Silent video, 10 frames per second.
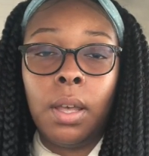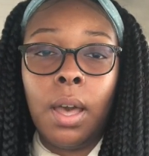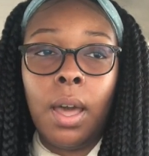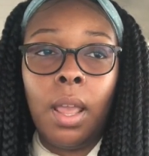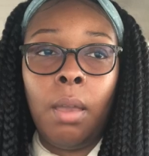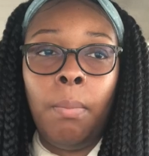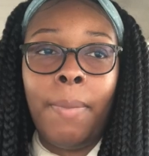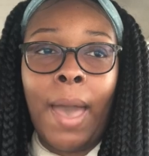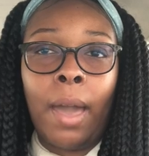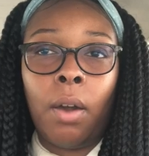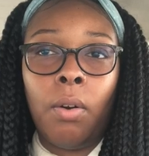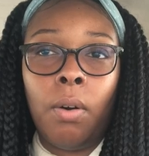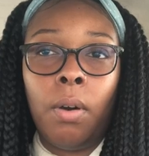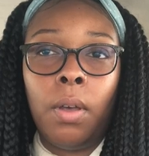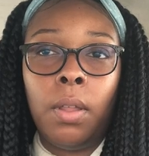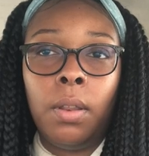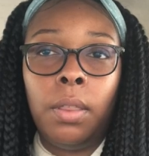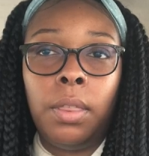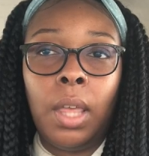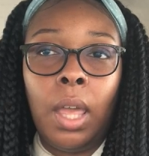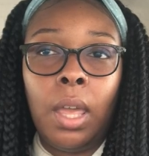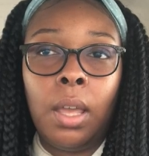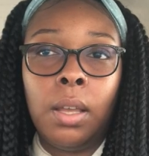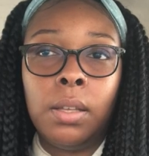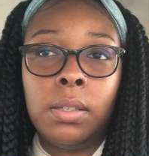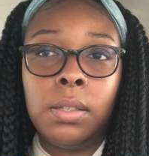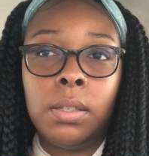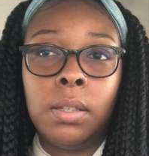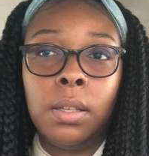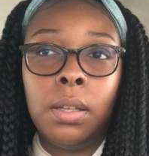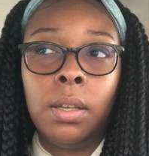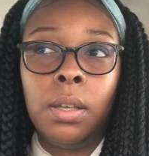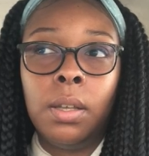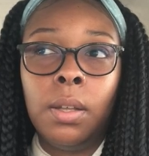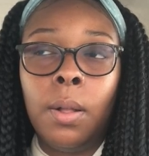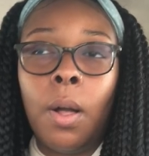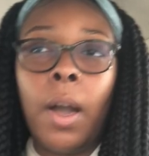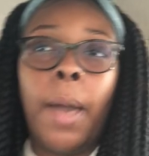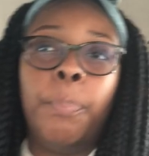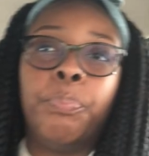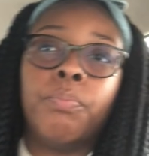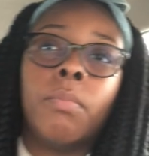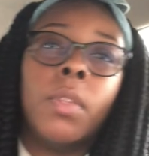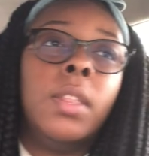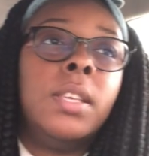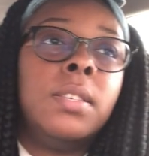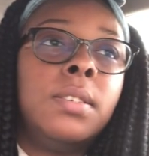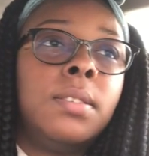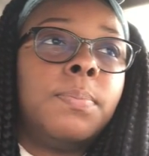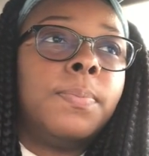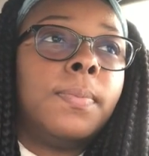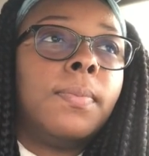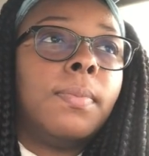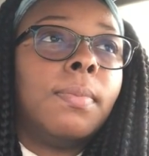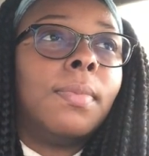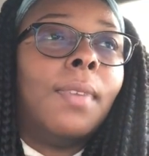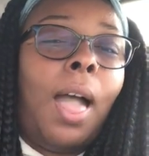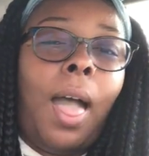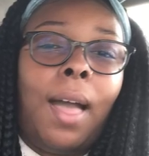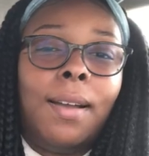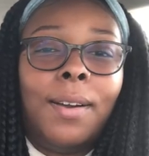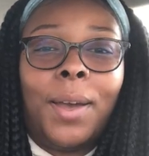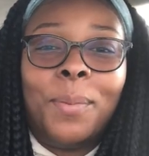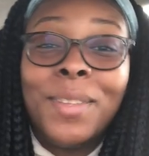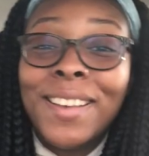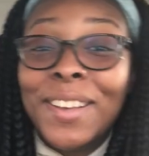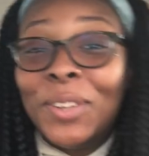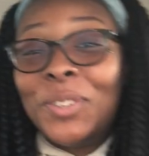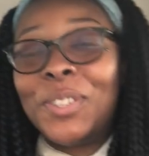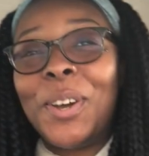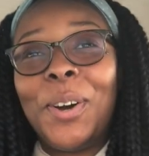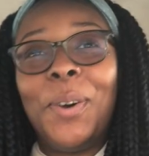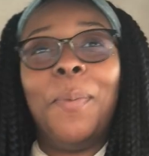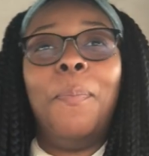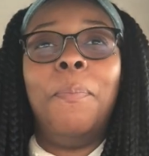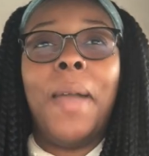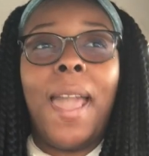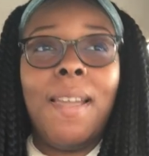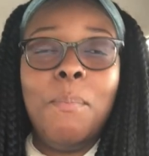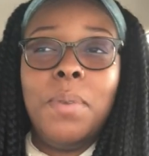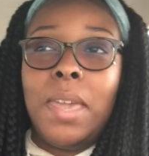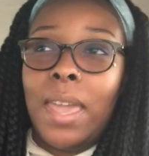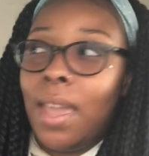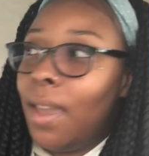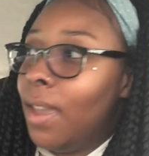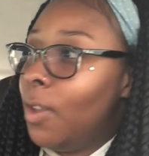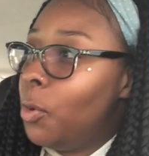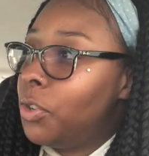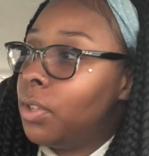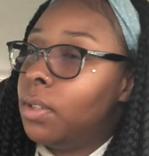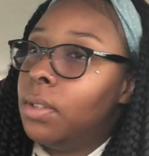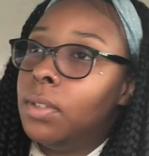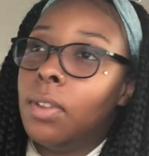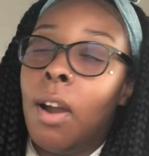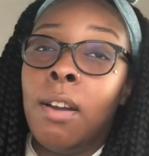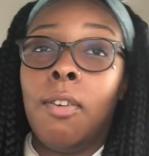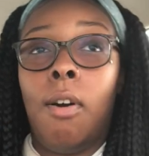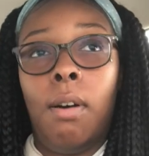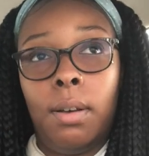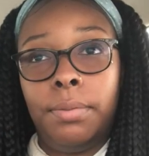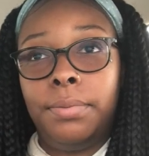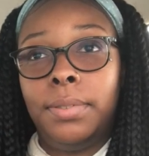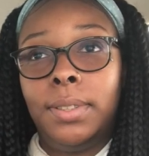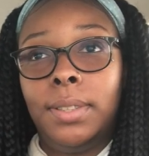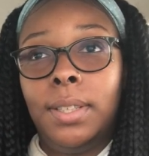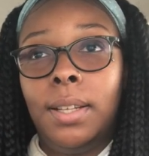cutting back on things. Okay, this is okay. So maybe you should start off